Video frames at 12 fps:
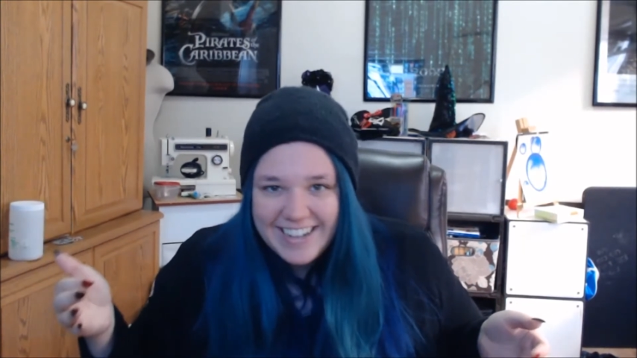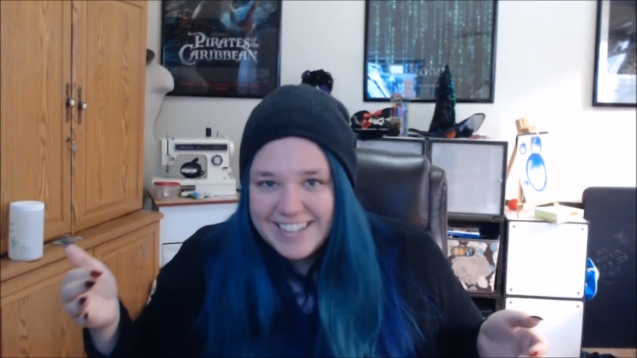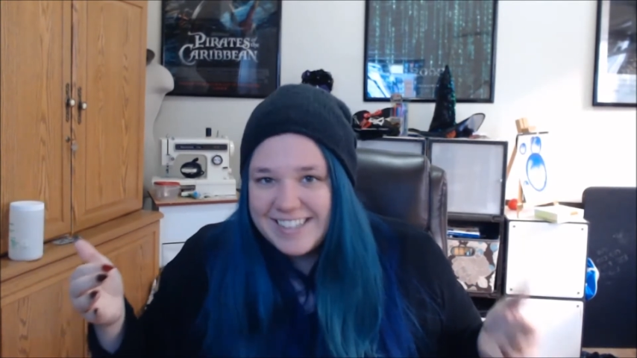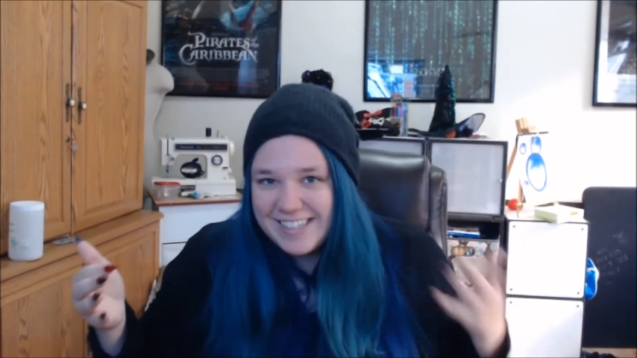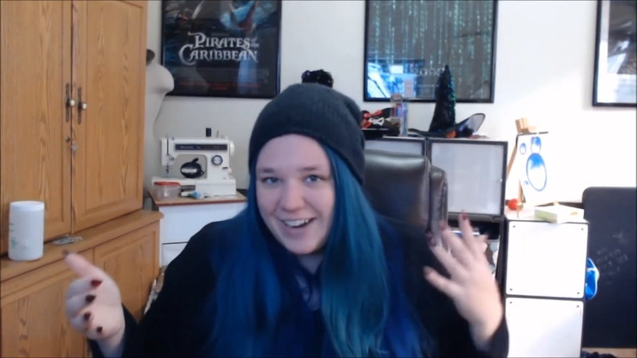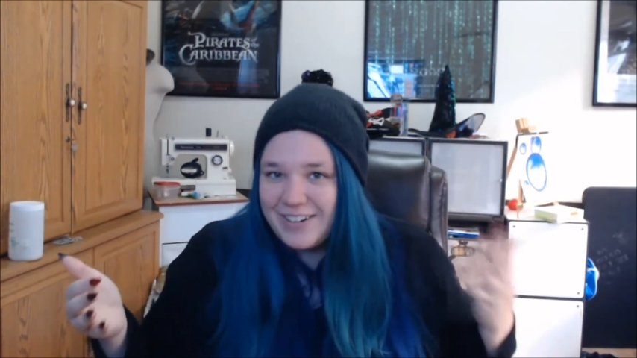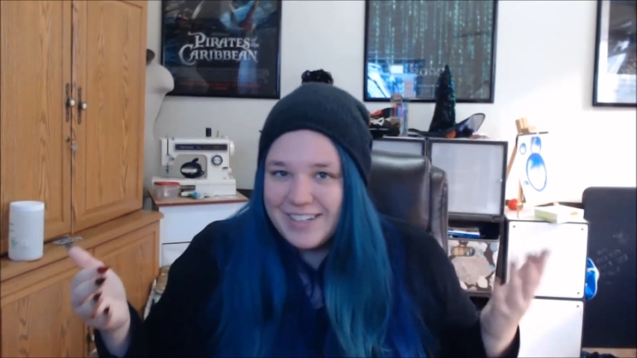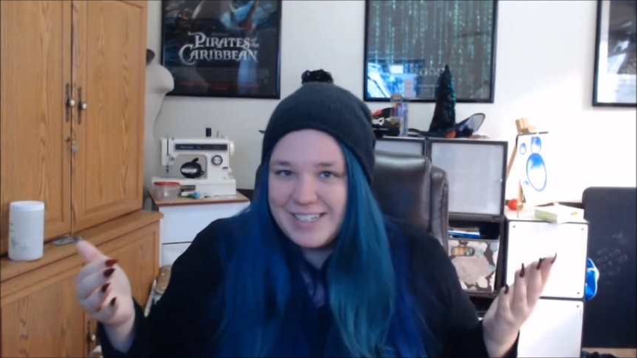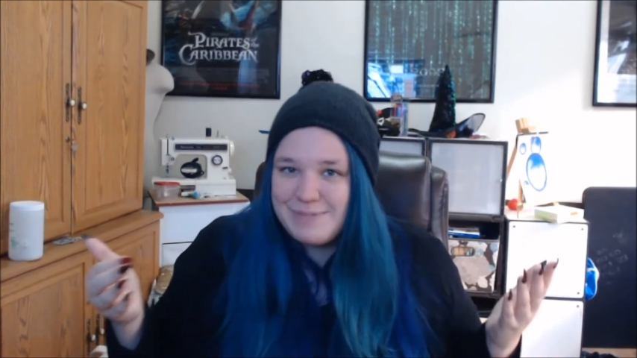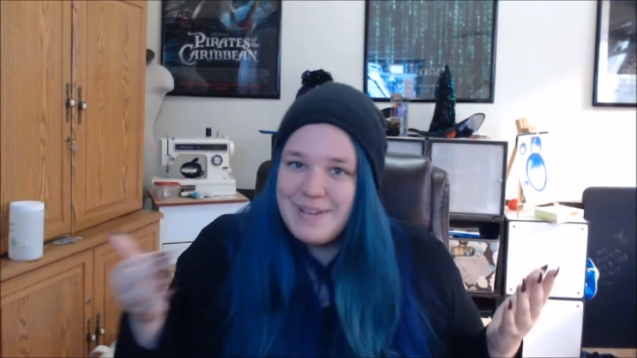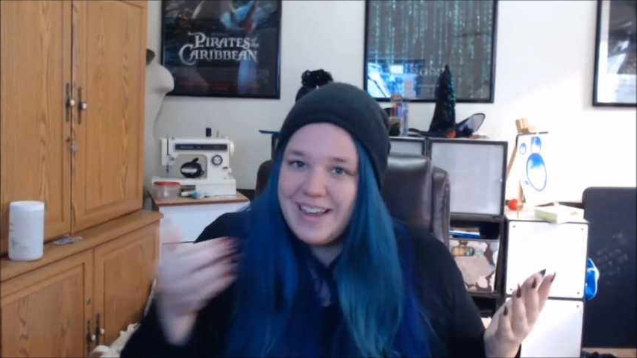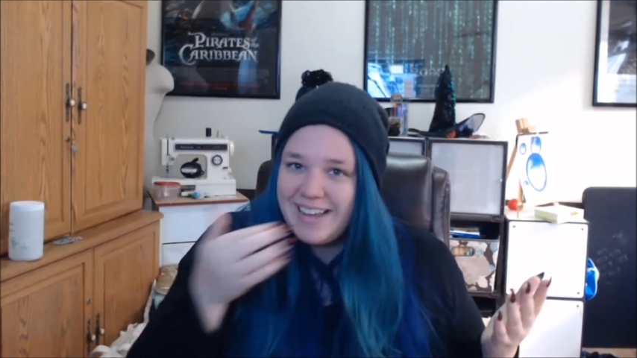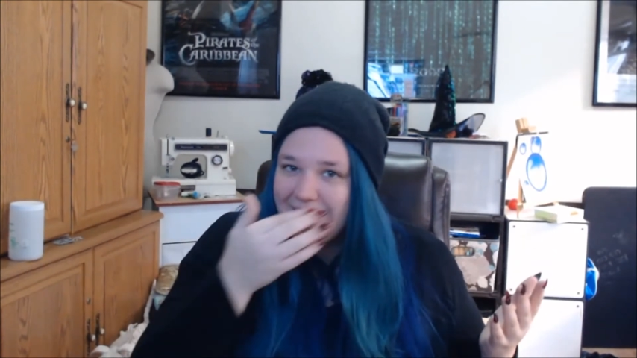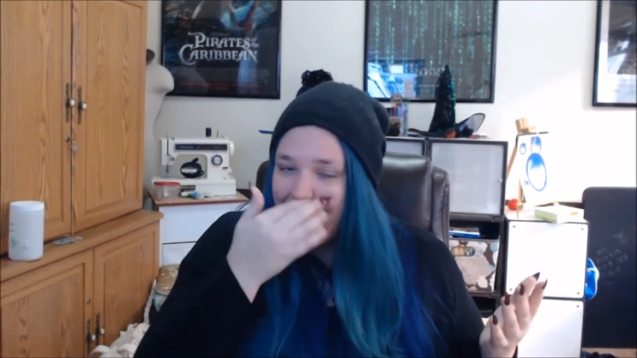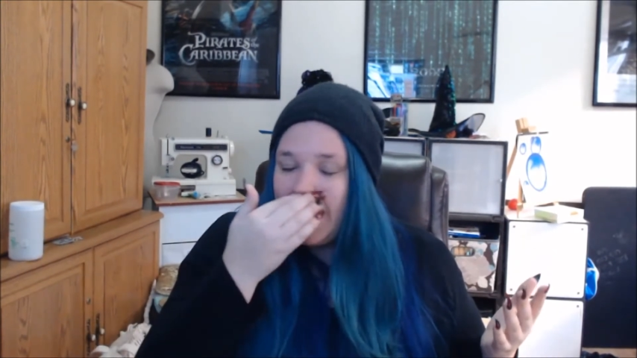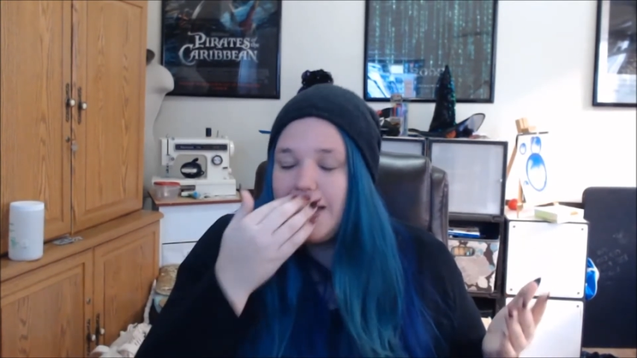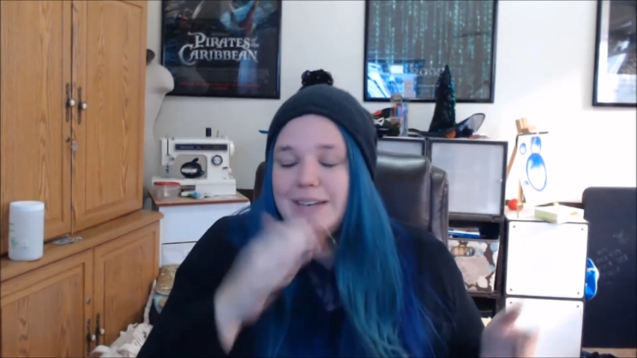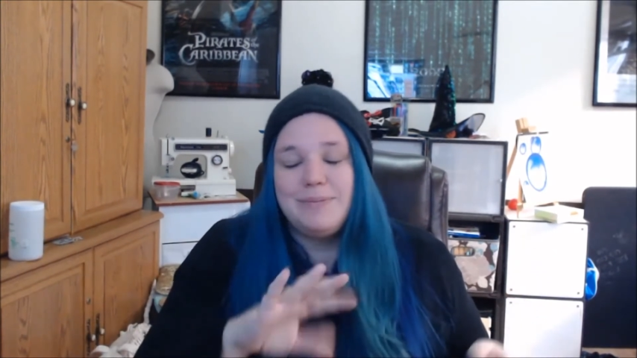so to speak,
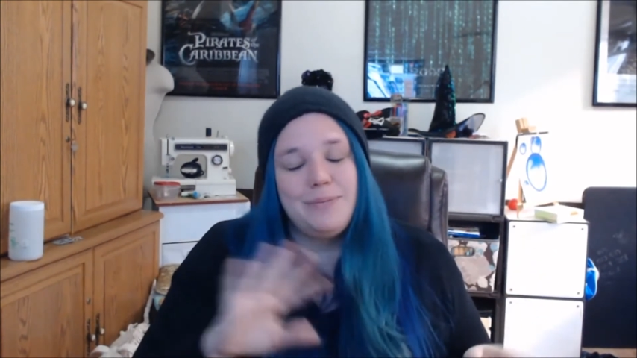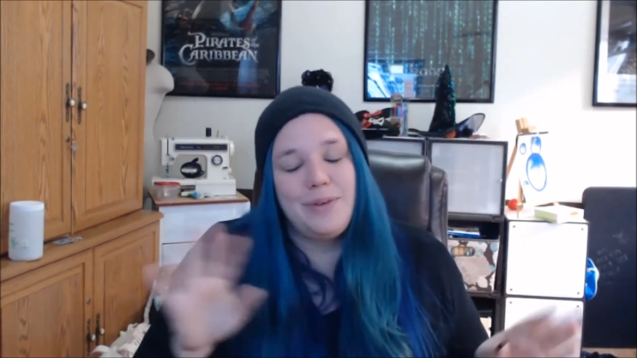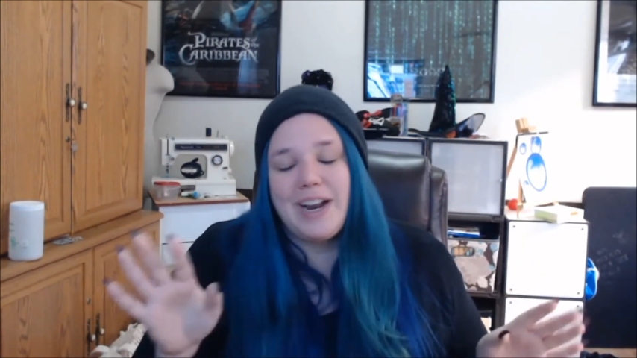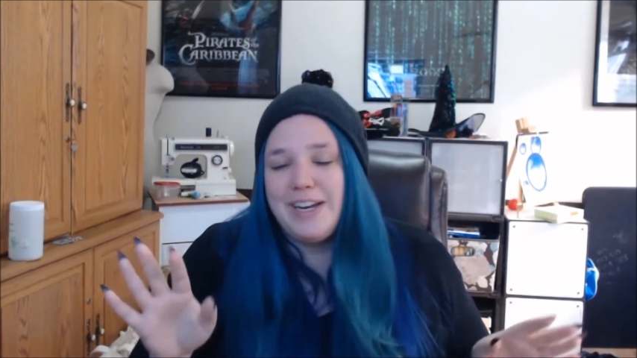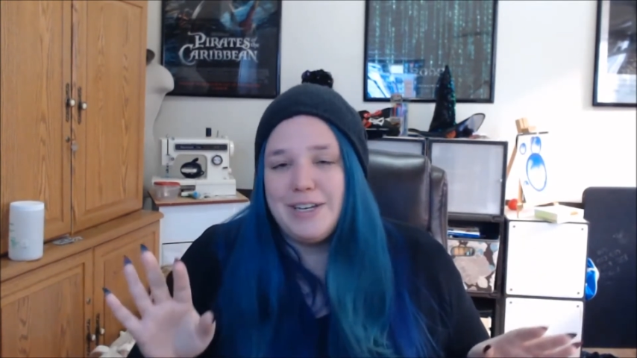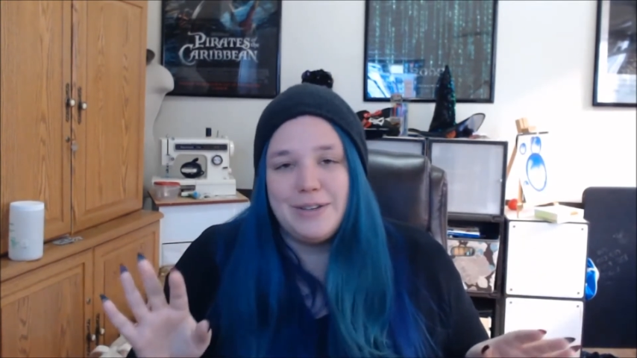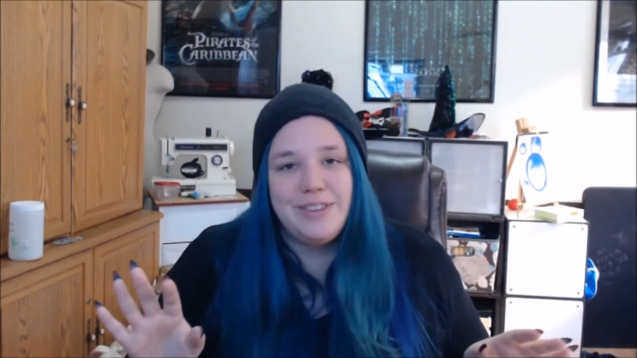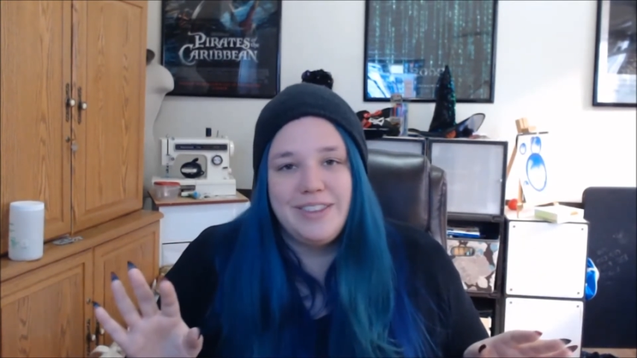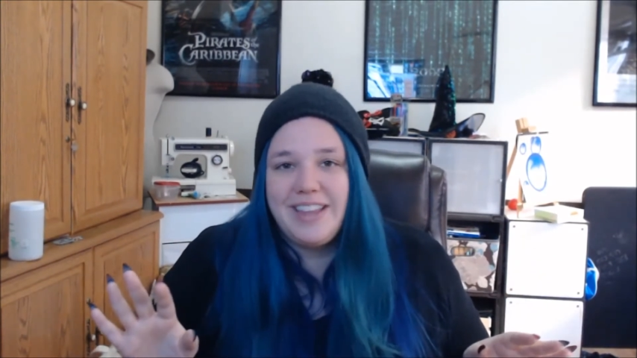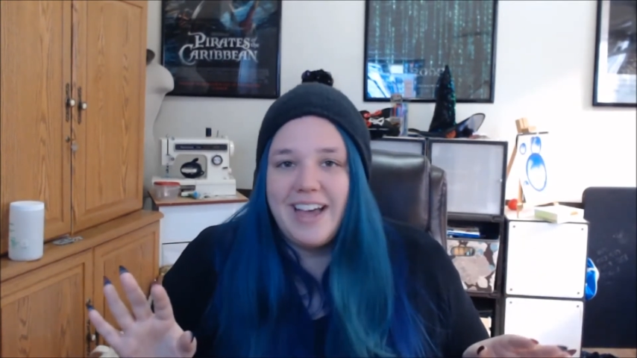what I do,